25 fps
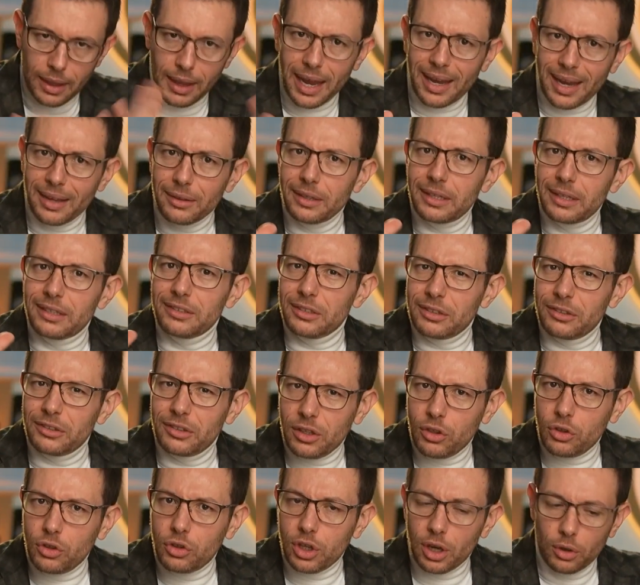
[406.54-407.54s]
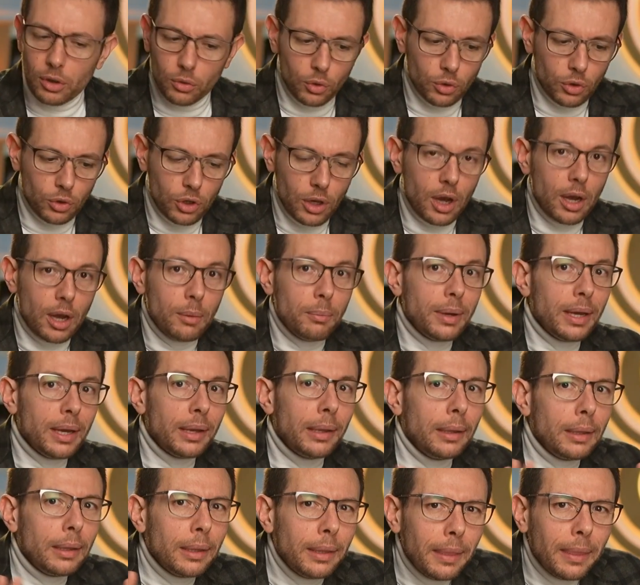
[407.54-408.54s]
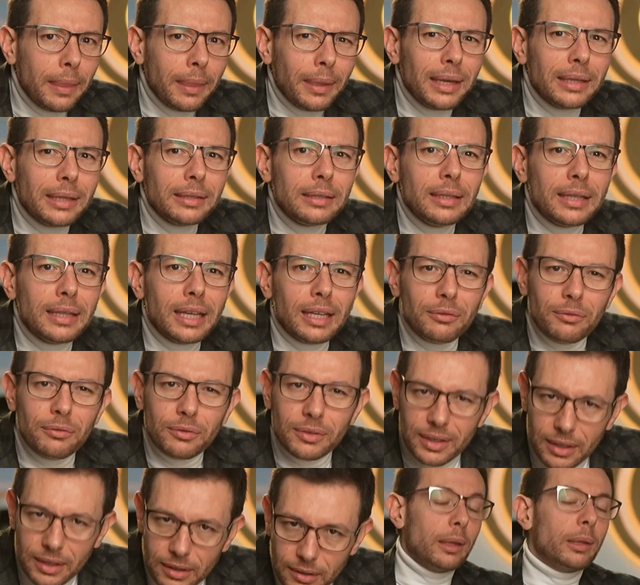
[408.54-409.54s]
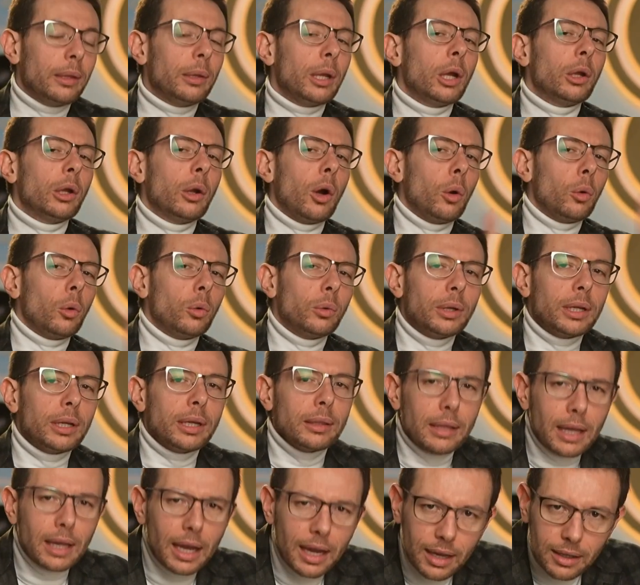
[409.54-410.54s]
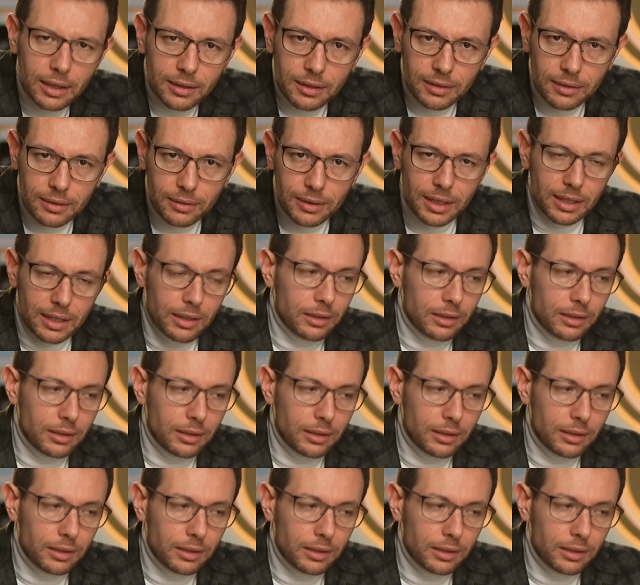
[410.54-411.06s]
and this is a general comment, isn't infinite. Not only that, the